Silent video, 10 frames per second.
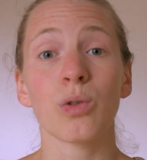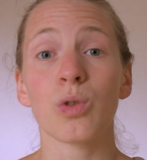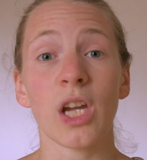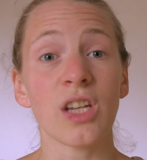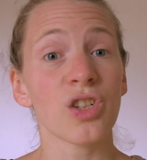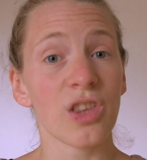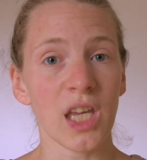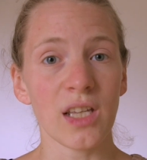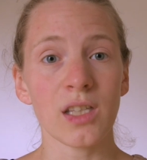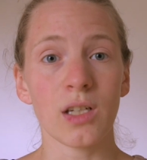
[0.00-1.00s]
to change
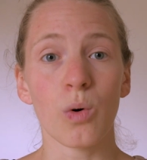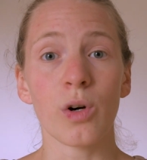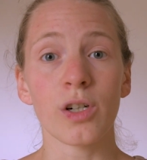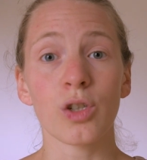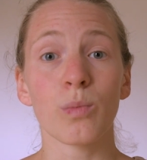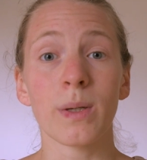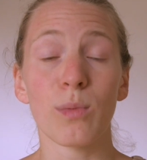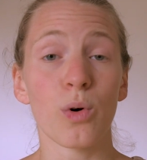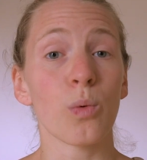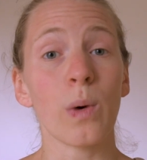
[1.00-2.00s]
things in order to be more